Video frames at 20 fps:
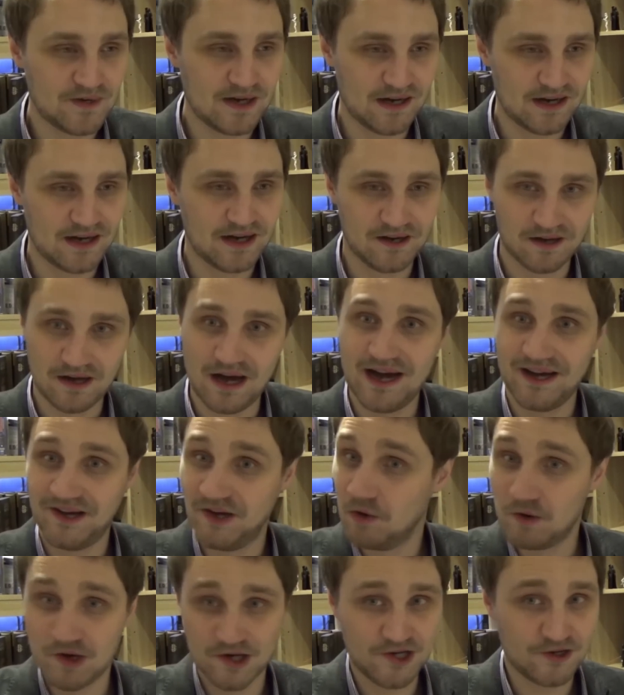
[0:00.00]
I
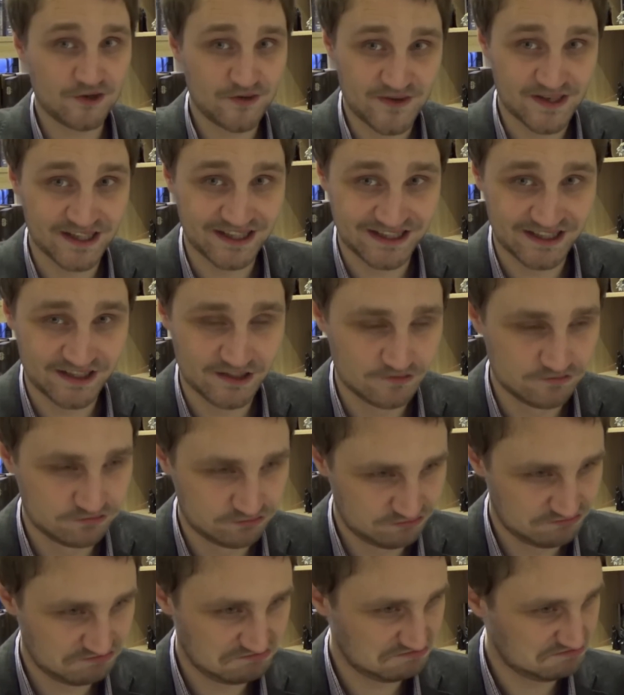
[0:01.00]
know what you're thinking.
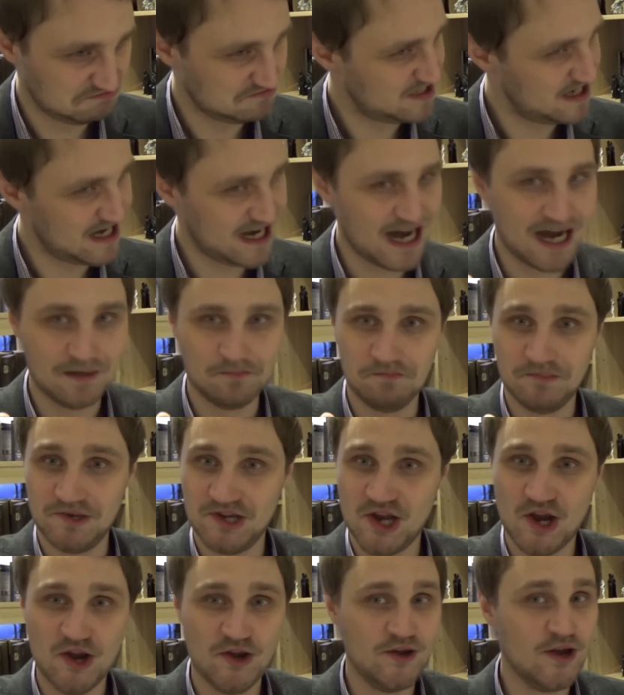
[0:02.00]

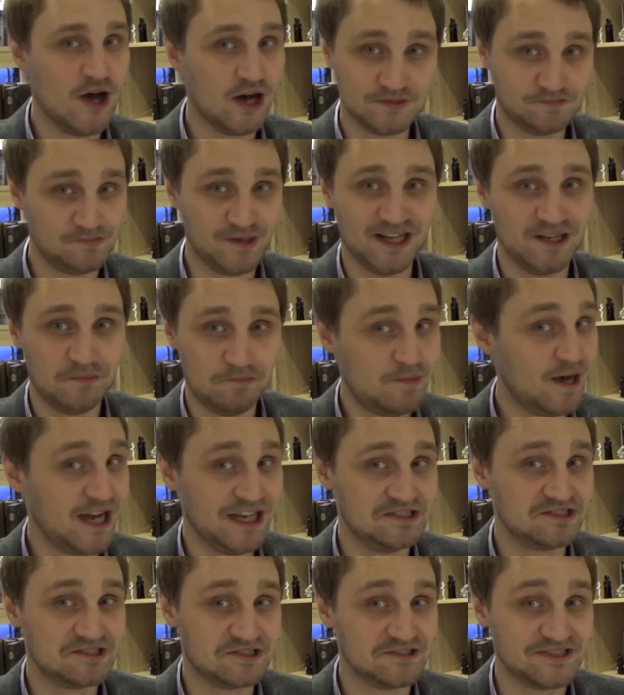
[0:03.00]
I'm not being
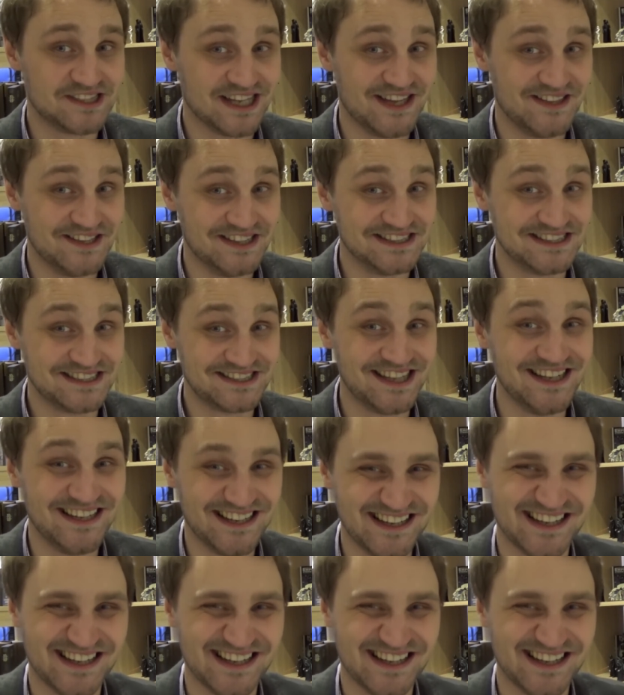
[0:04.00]
paid to say this.